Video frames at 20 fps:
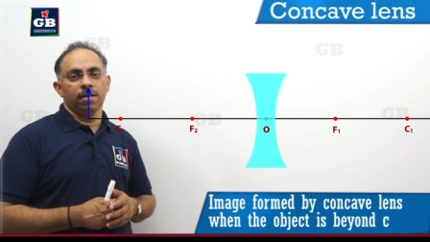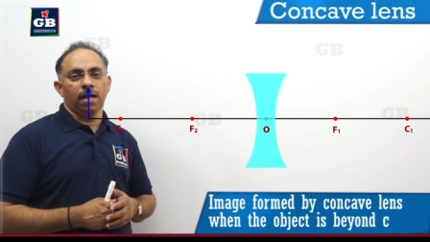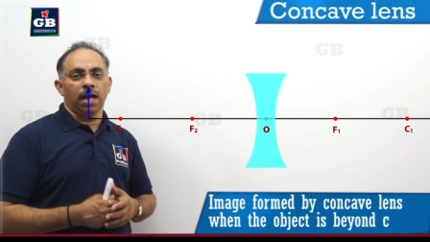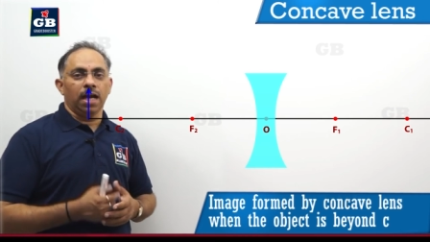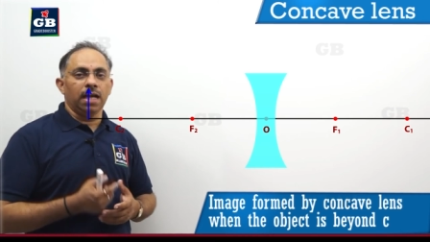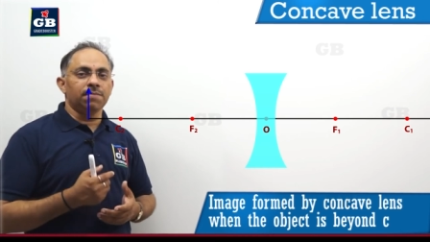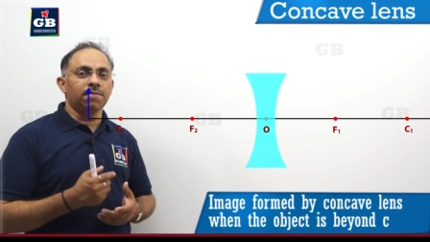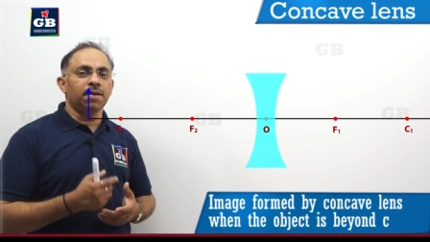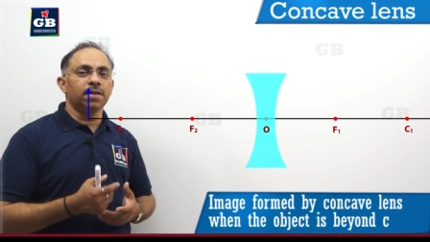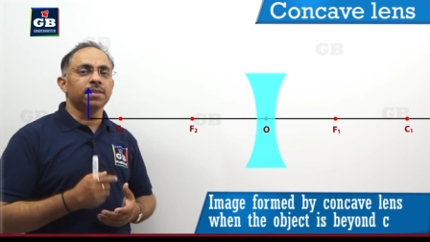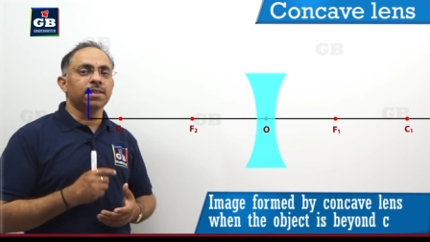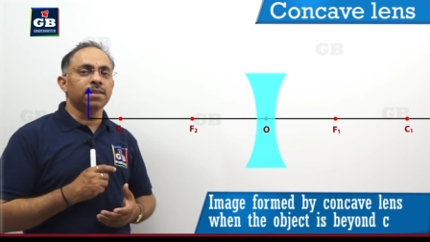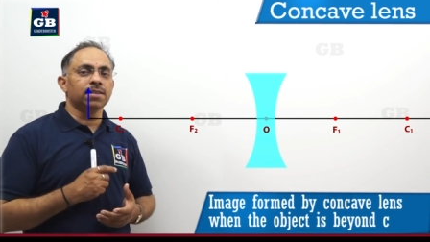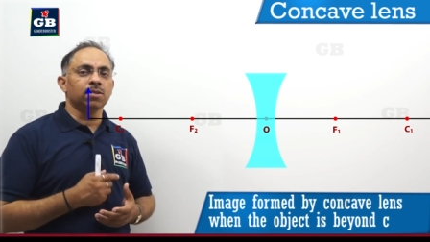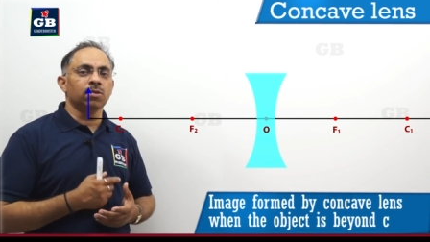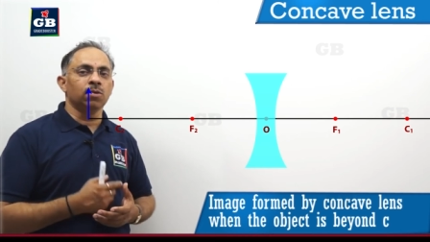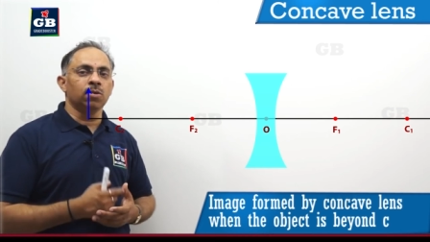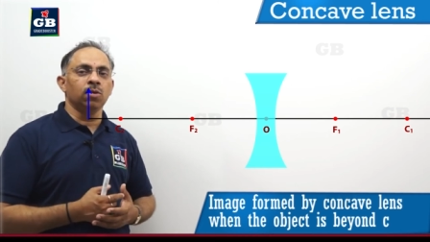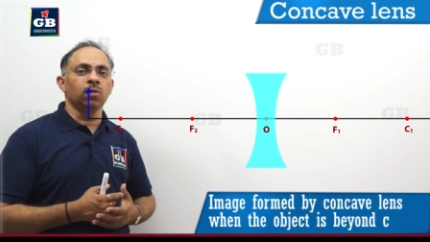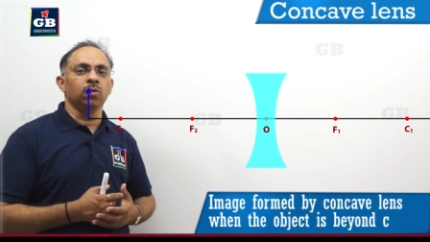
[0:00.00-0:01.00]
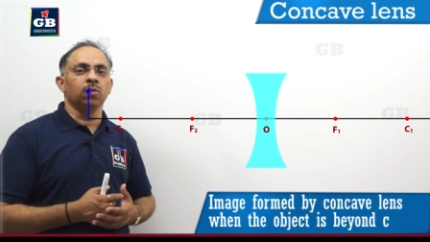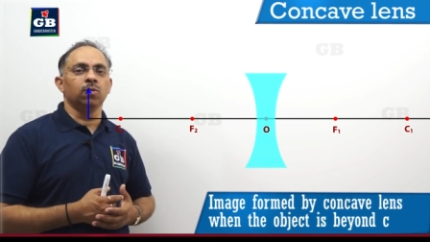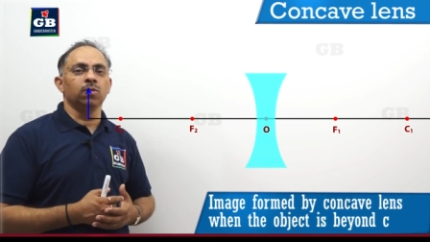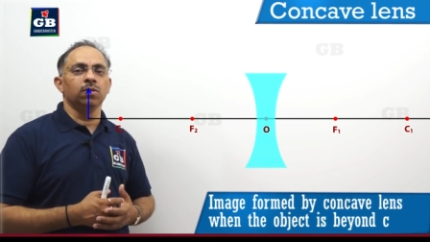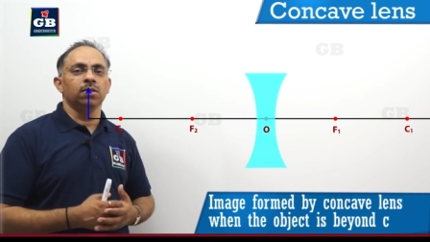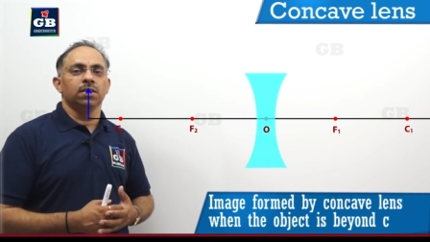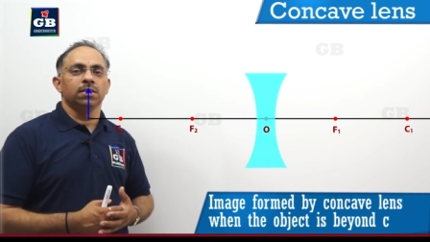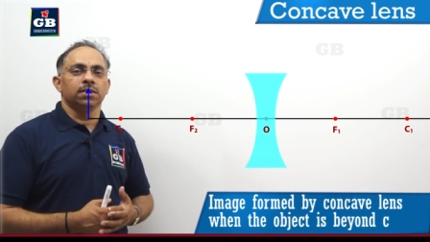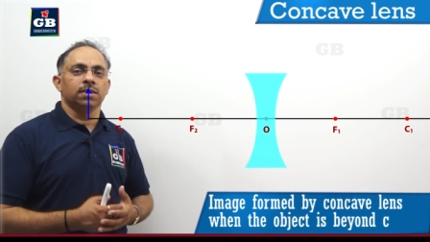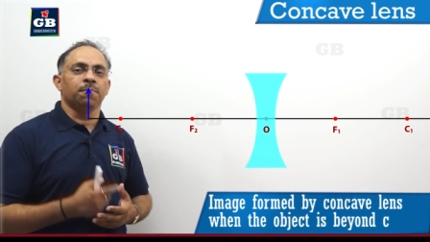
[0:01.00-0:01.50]
I wanted to
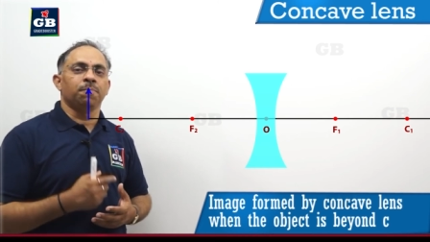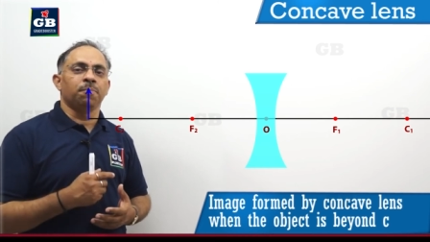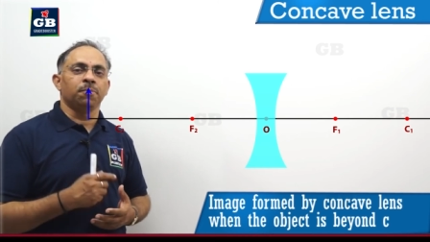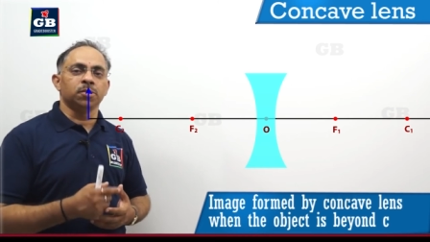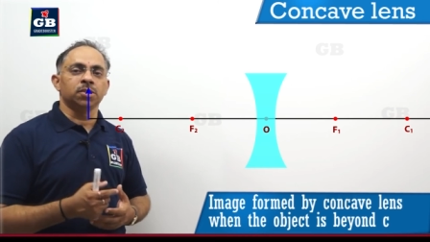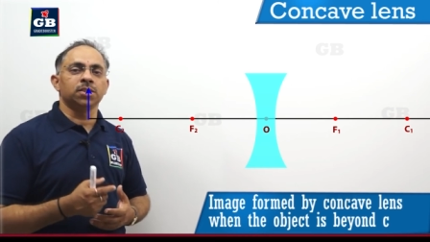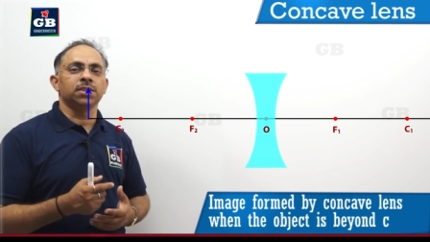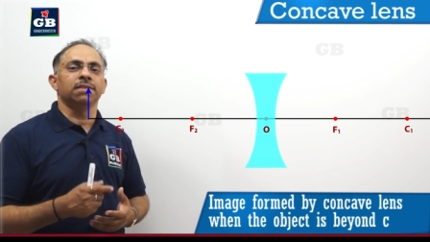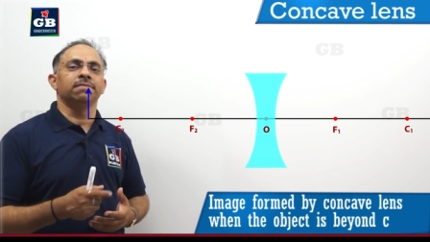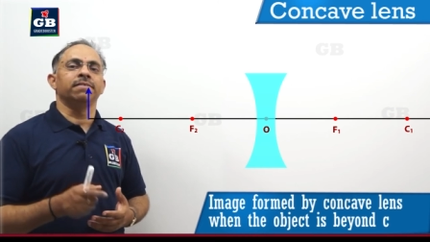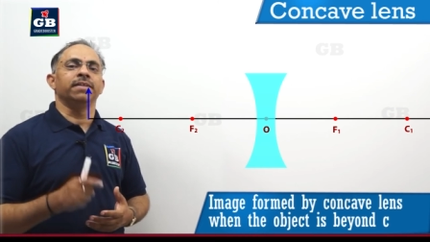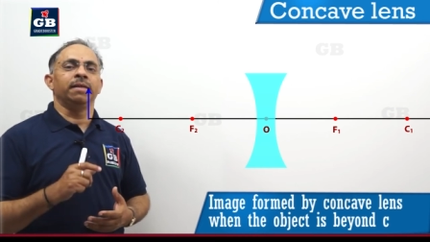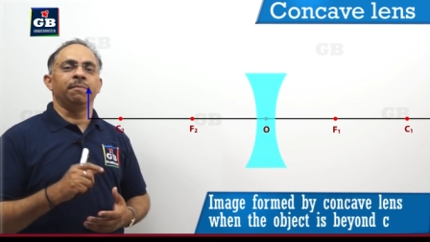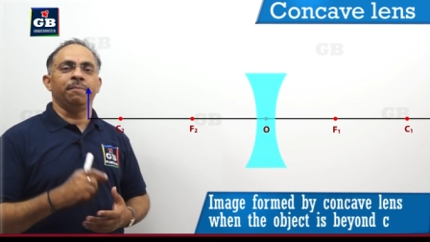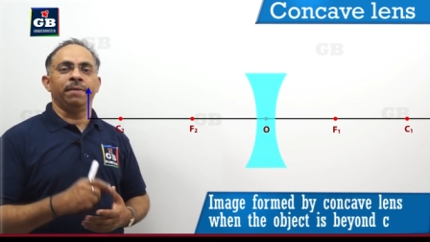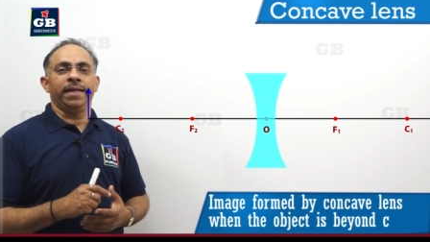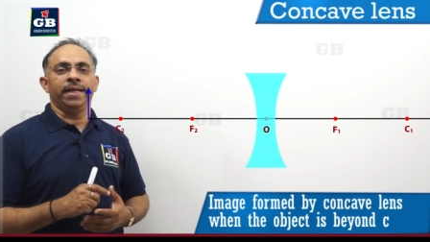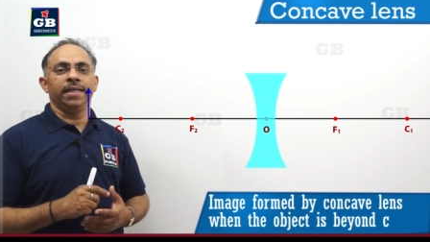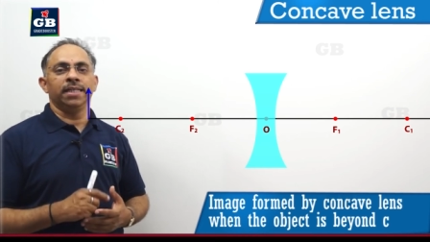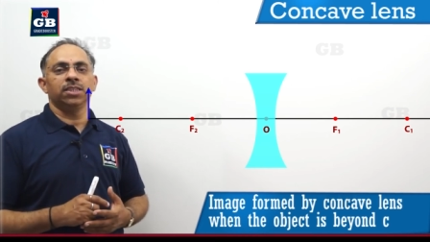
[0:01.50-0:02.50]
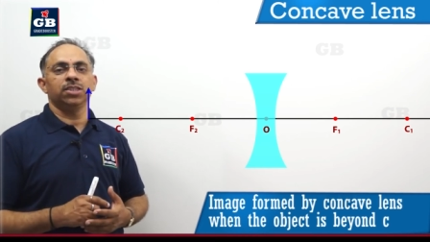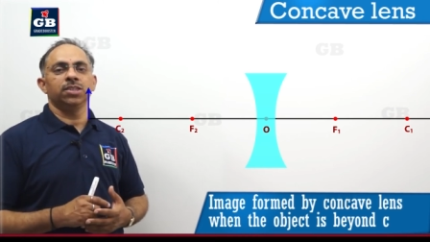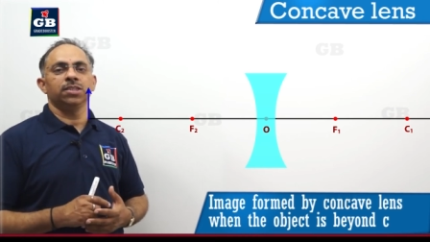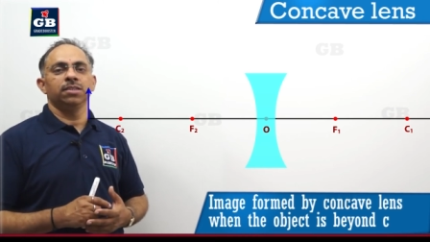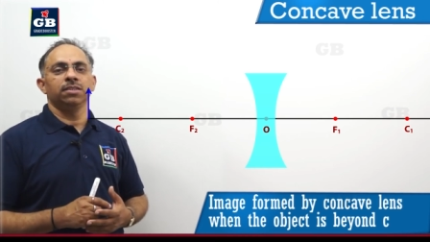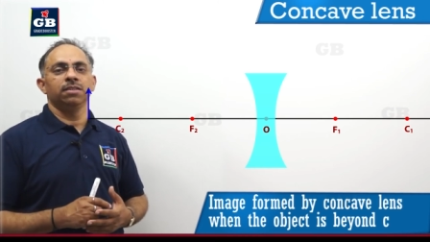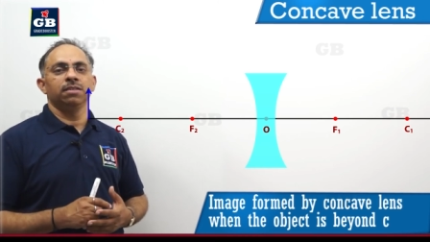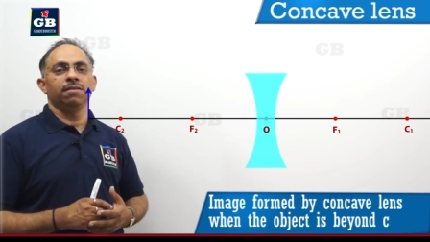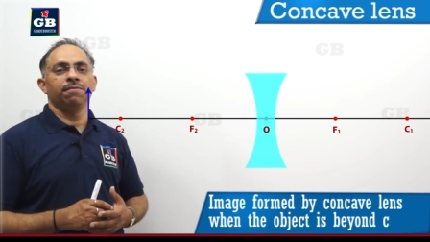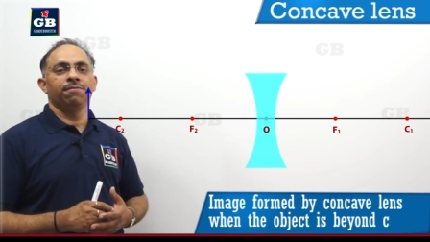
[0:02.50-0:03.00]
know the position of the image
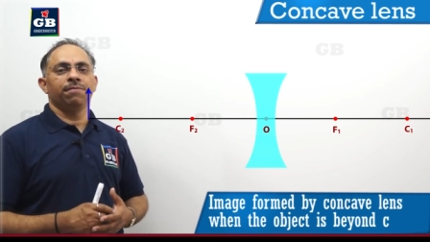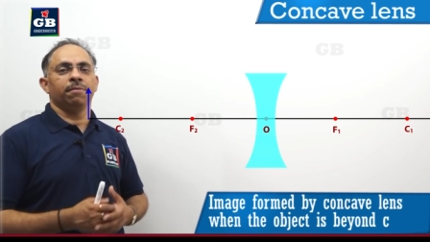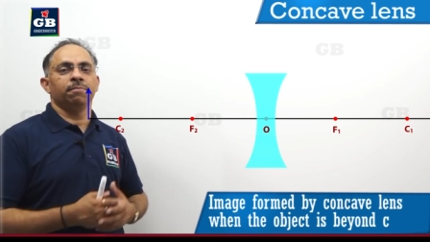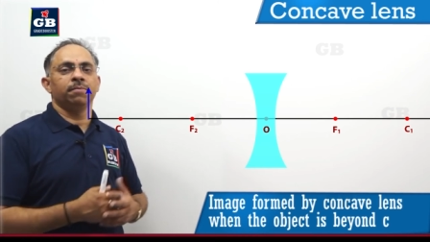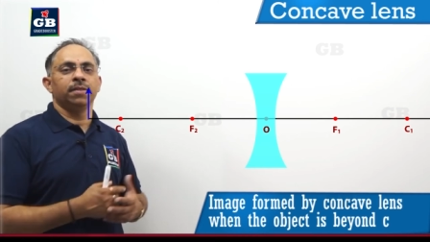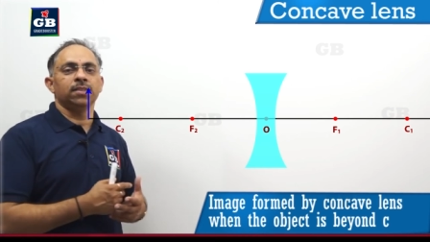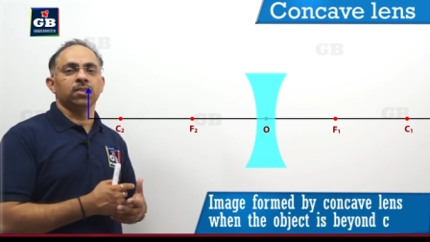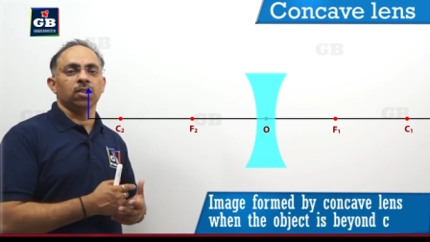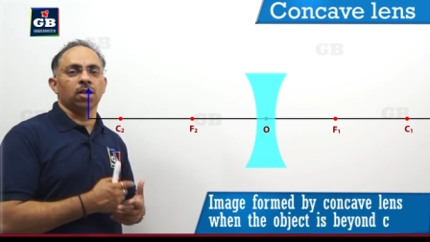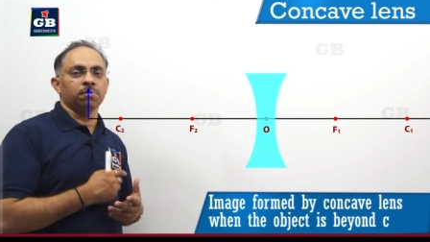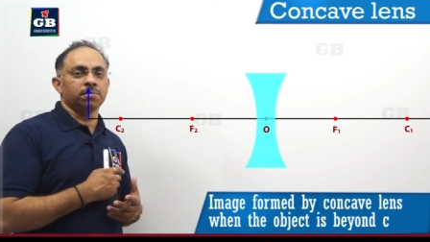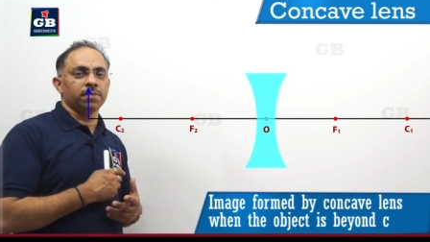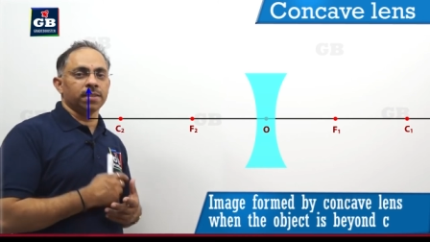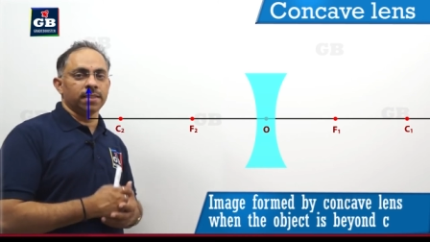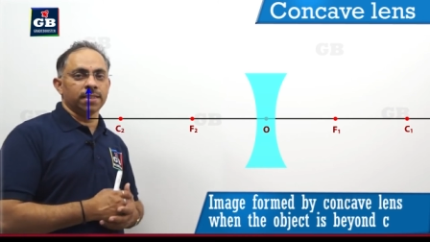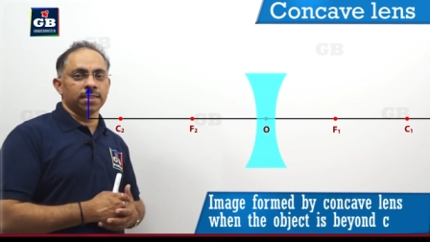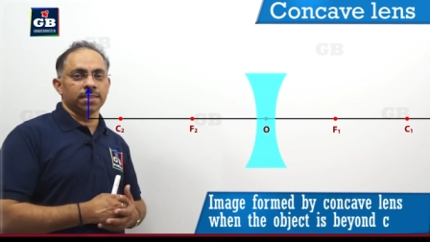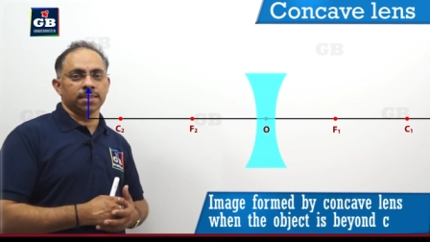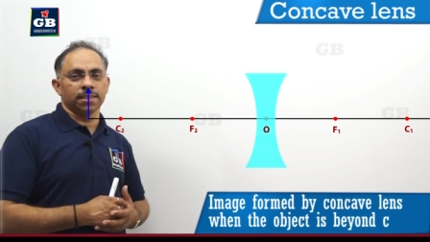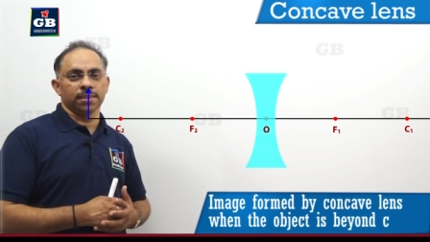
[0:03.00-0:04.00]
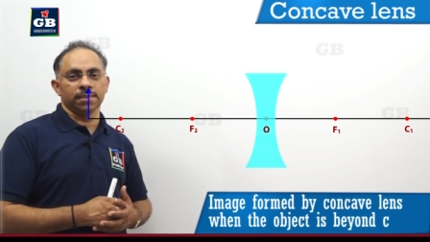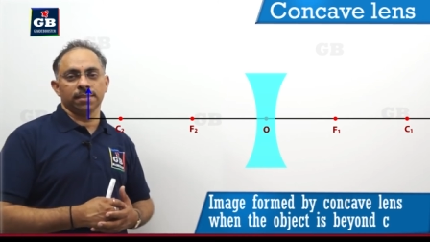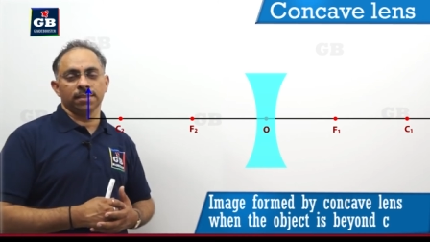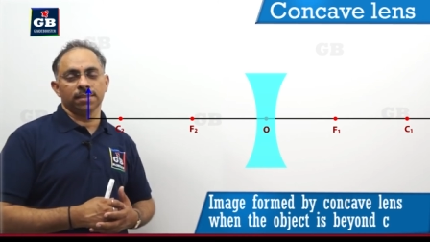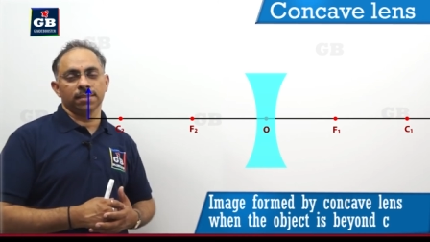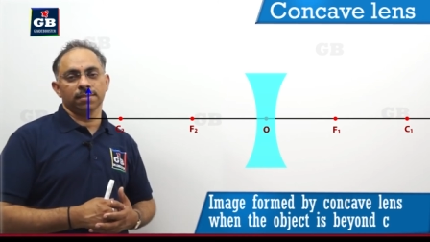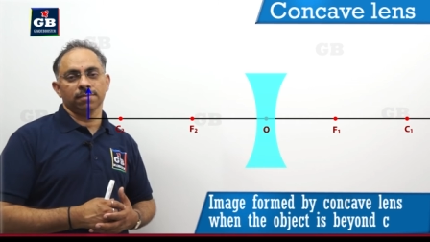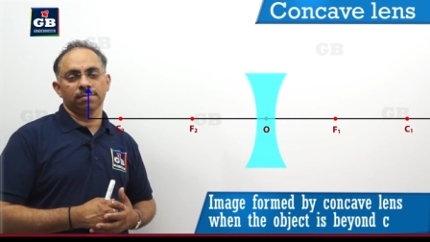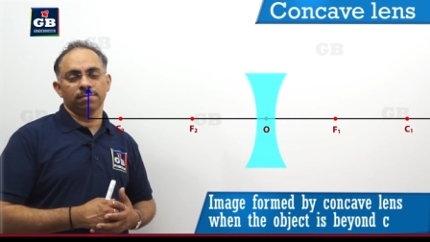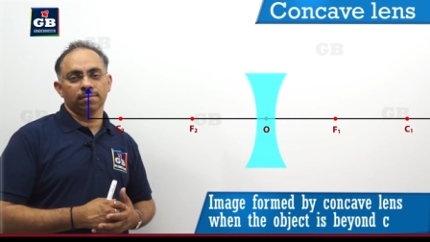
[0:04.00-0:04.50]
from this object
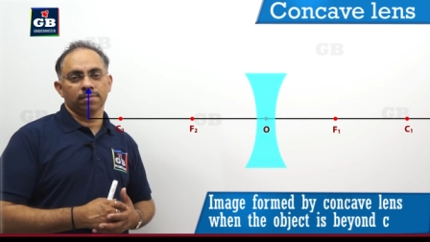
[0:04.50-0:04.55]
distance.